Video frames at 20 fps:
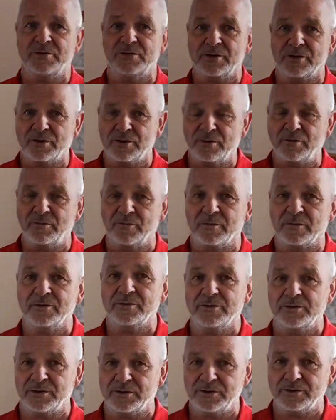to come
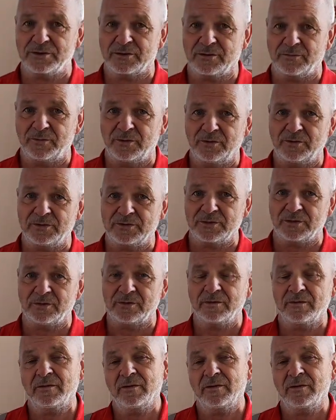to this community.